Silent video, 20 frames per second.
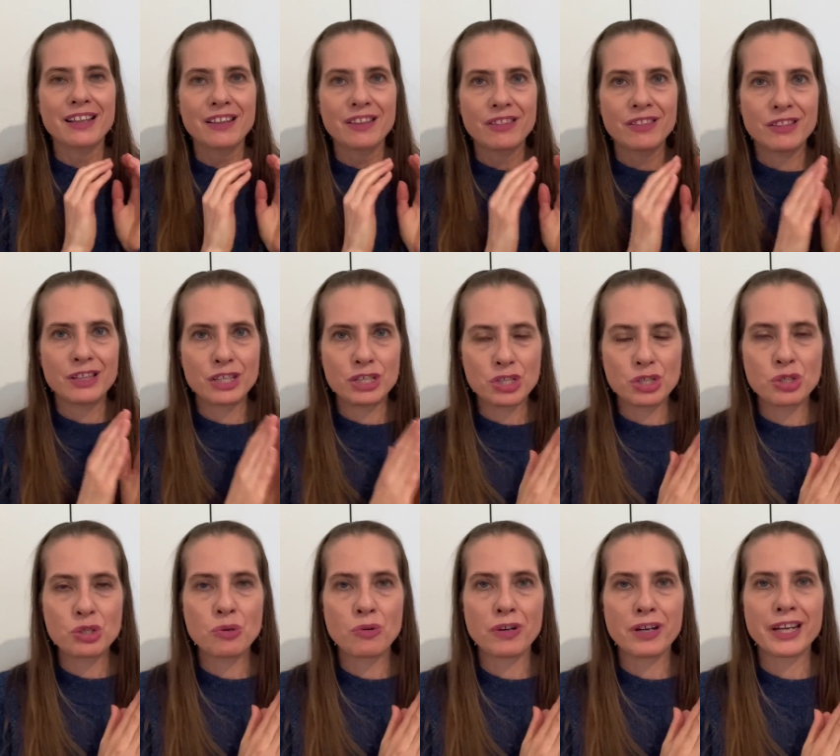This
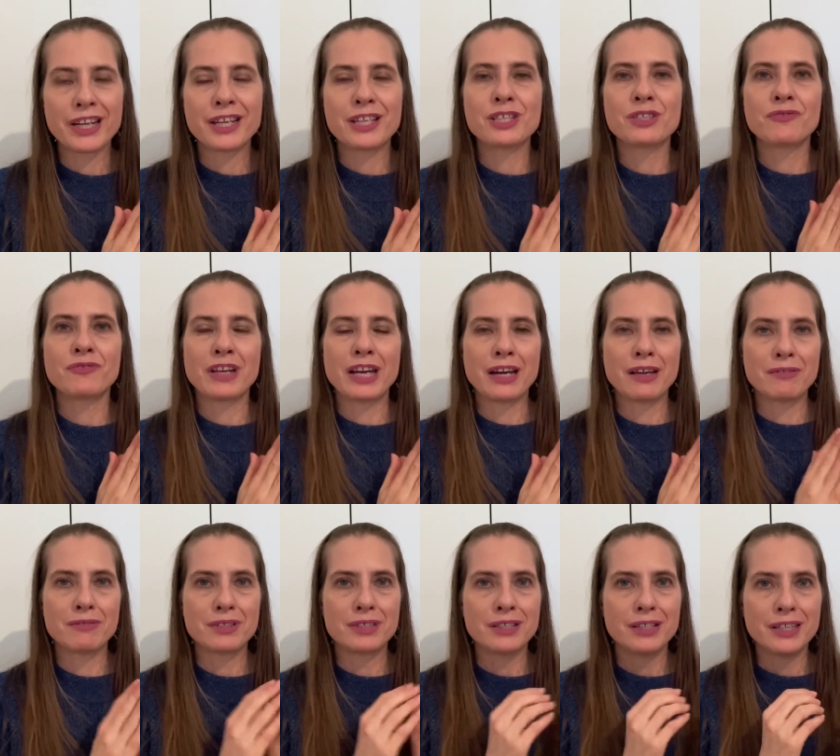story is
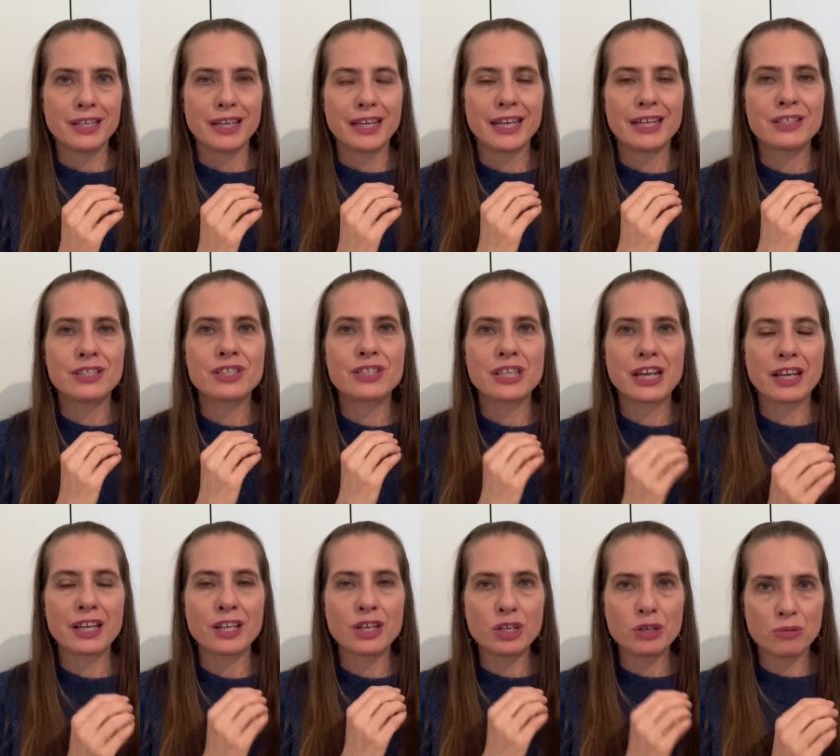found in
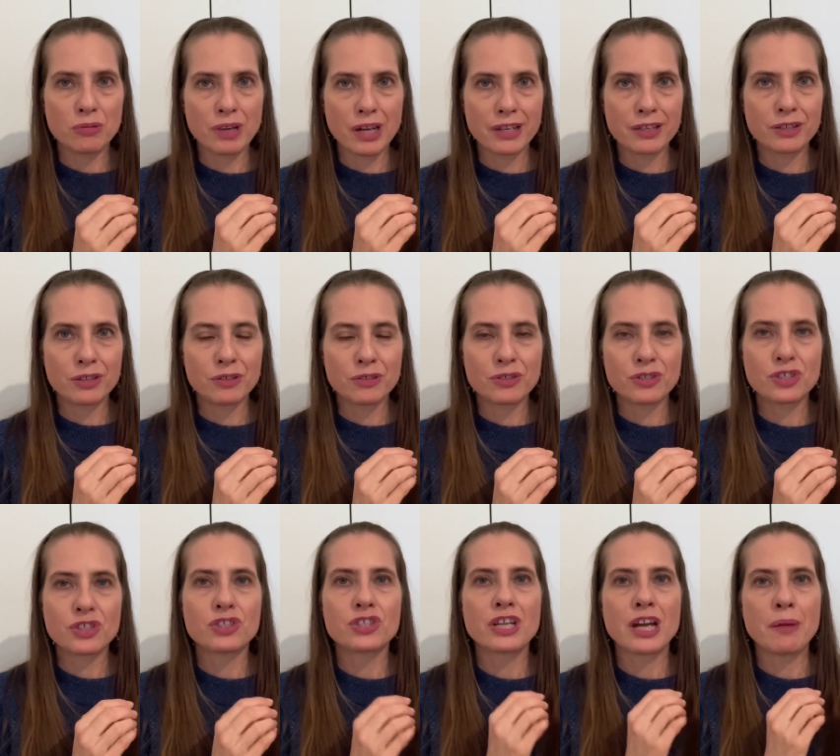Second
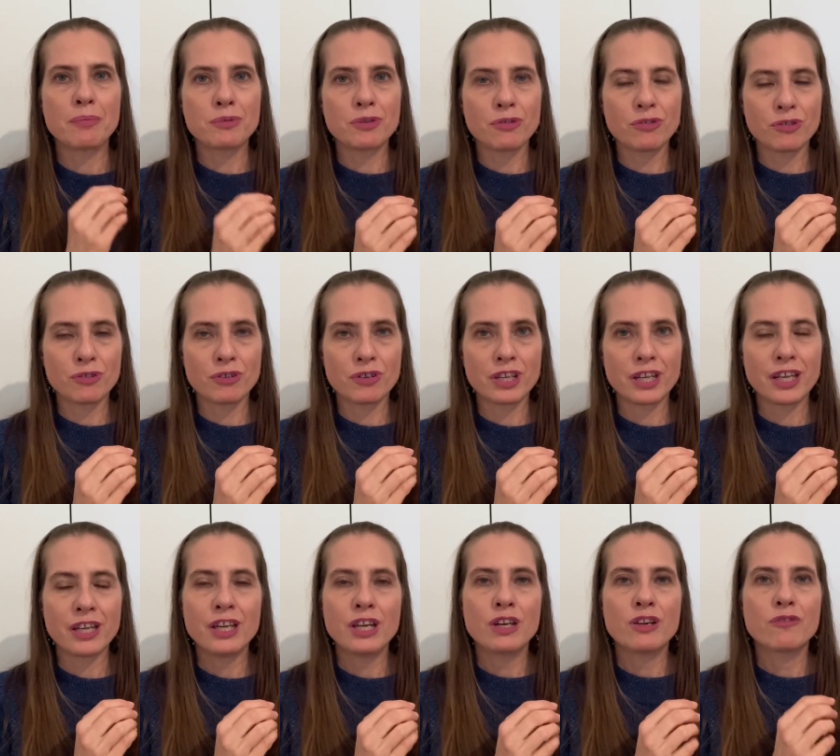Chronicles chapter
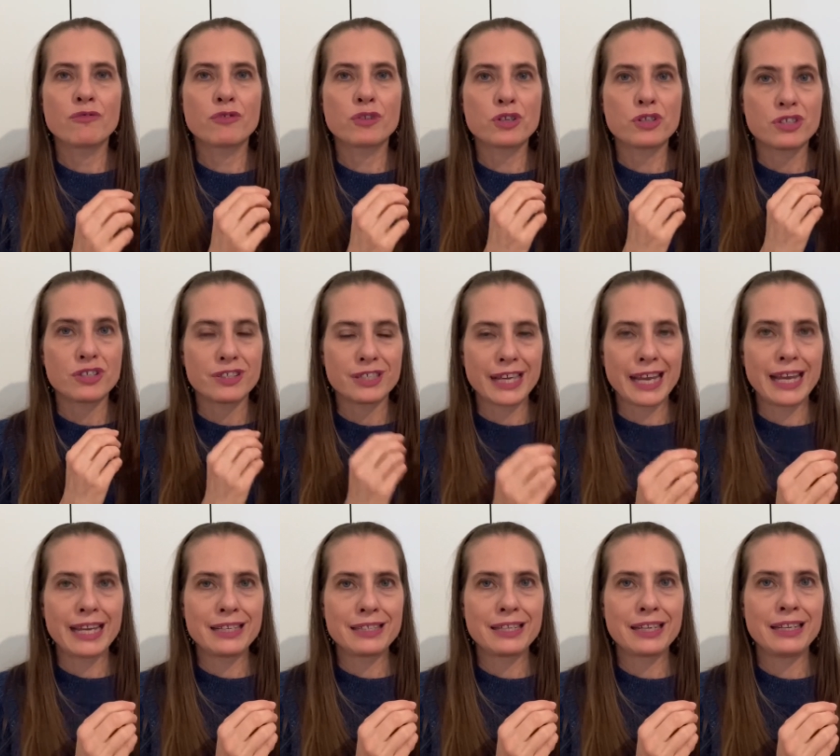30, verses
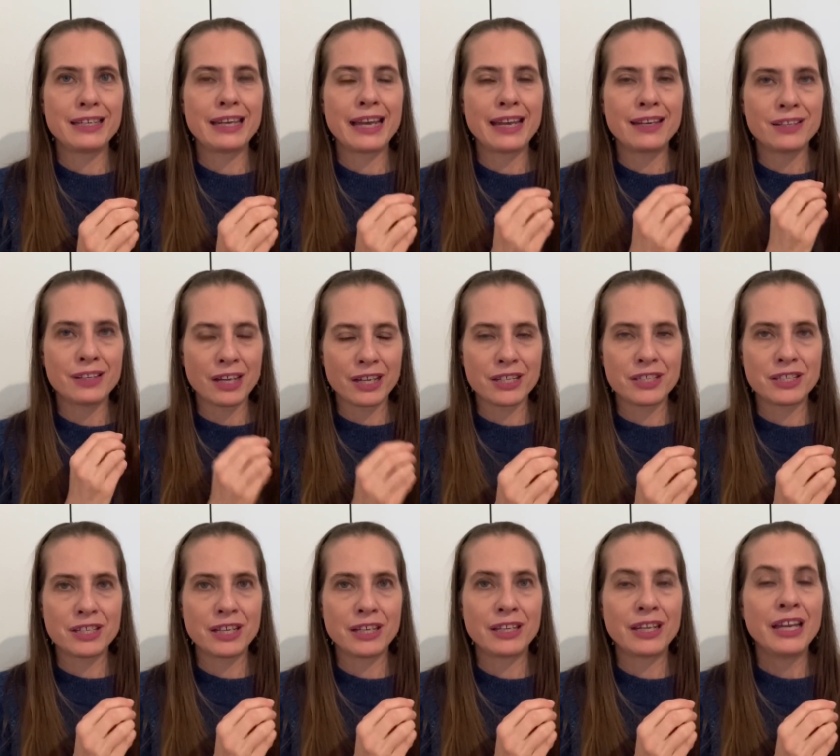18 and
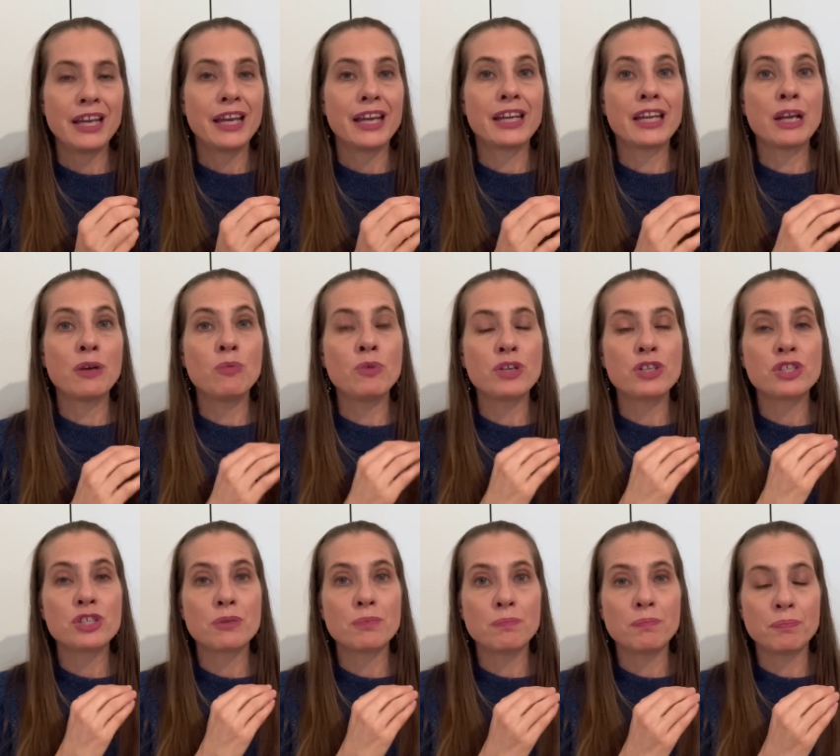19. And I wish
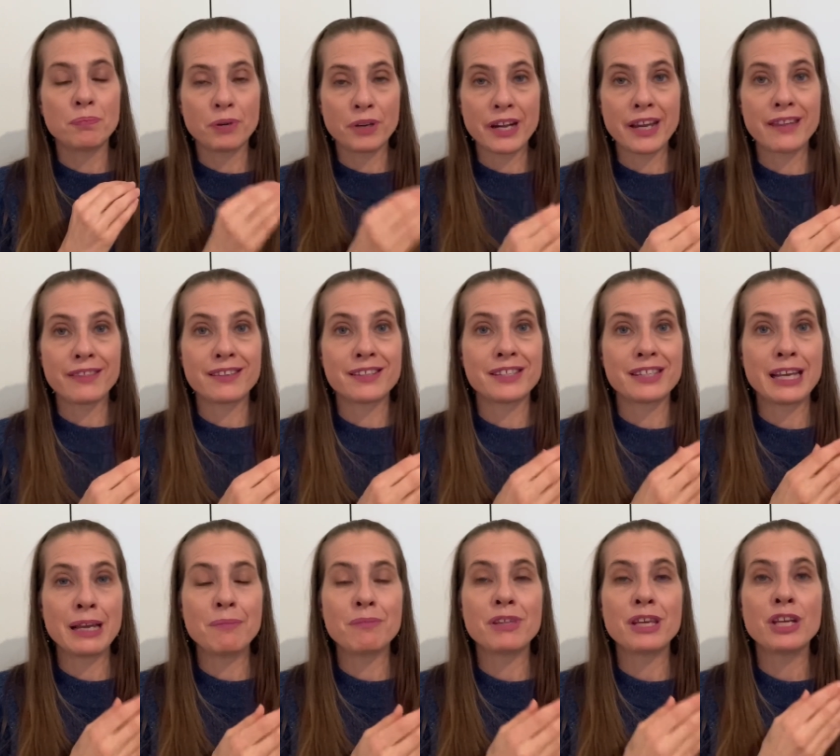to pray the
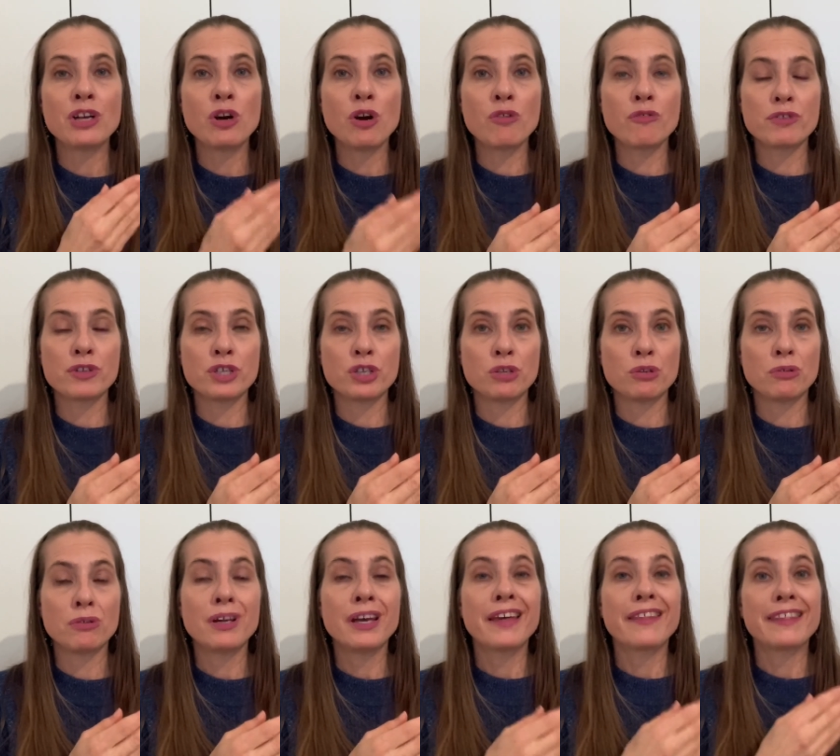same thing over
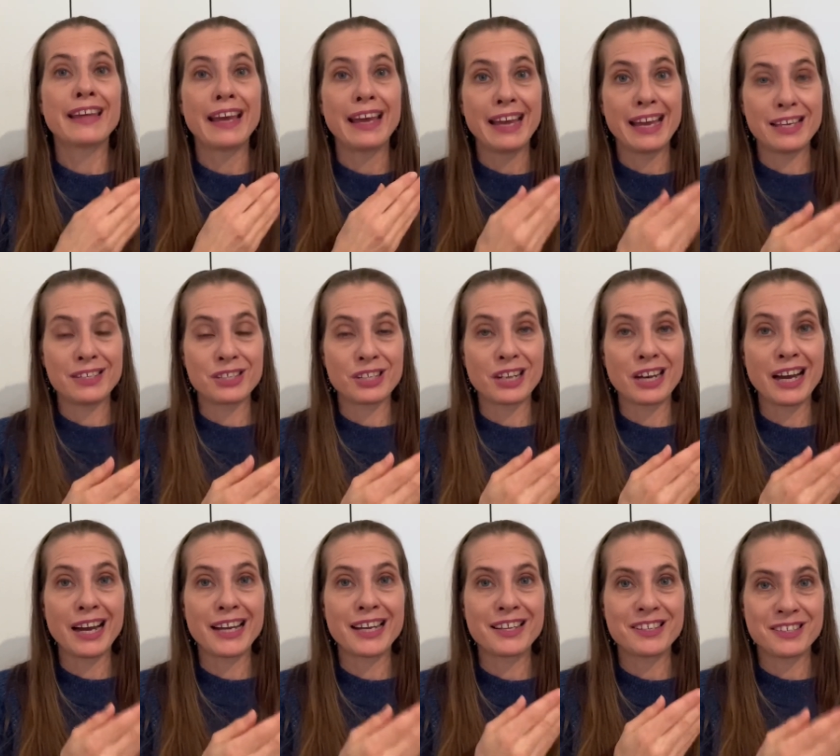you that
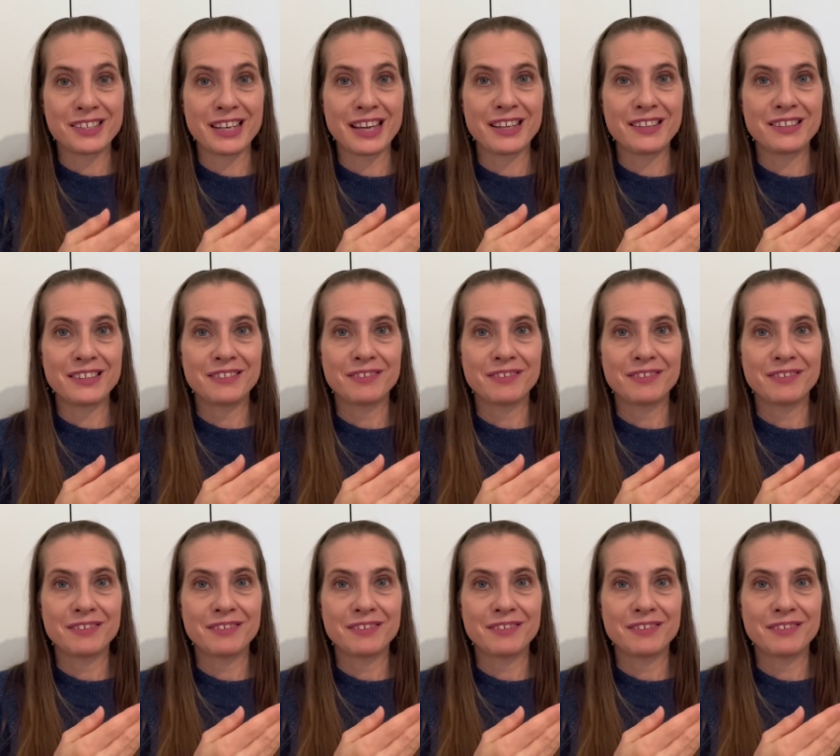Hezekiah said.